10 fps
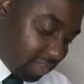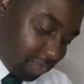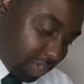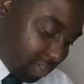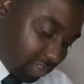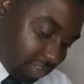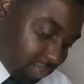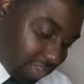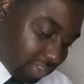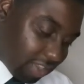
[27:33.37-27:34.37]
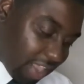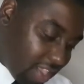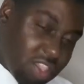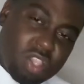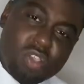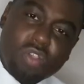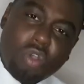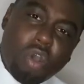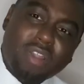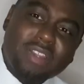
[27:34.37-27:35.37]
Just take
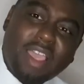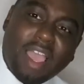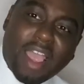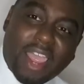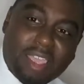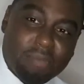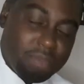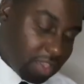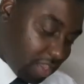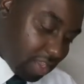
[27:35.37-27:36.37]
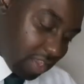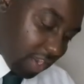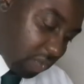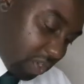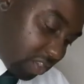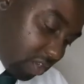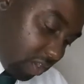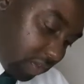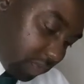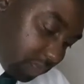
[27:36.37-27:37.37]
your time. Anyway, let's
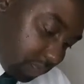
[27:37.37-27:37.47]
go.